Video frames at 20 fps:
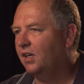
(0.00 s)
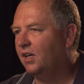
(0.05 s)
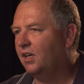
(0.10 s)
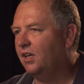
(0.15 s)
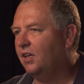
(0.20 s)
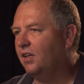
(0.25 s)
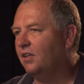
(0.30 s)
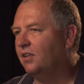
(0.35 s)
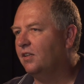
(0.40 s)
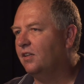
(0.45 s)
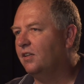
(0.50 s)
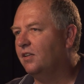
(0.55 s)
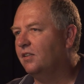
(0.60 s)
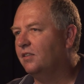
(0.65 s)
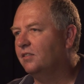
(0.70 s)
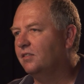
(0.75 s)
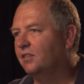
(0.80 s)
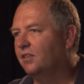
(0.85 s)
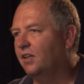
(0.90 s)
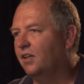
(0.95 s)
And
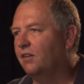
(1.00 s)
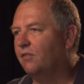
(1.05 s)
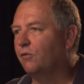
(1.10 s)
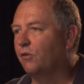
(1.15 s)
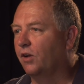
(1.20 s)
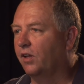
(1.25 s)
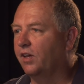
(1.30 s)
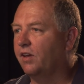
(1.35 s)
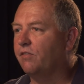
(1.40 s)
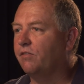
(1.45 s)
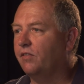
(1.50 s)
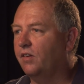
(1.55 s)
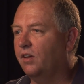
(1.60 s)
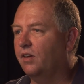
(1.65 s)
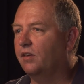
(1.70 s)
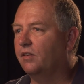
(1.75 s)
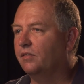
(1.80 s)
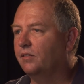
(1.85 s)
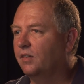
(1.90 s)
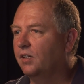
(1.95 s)
it really
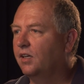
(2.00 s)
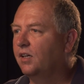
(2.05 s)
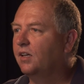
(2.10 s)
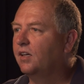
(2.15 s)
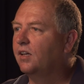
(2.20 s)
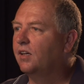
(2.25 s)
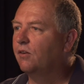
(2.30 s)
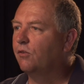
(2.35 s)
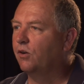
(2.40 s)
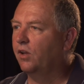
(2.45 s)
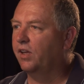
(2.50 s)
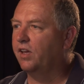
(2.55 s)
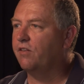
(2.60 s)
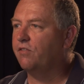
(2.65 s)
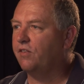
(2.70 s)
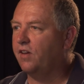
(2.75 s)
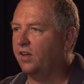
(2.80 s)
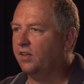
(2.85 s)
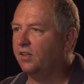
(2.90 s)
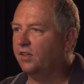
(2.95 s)

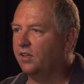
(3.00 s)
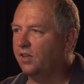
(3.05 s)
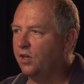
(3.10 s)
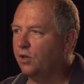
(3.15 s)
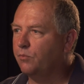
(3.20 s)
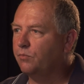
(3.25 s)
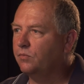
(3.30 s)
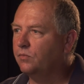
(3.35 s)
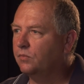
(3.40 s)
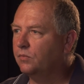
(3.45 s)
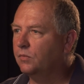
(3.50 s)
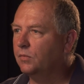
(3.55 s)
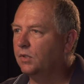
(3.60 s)
affected them.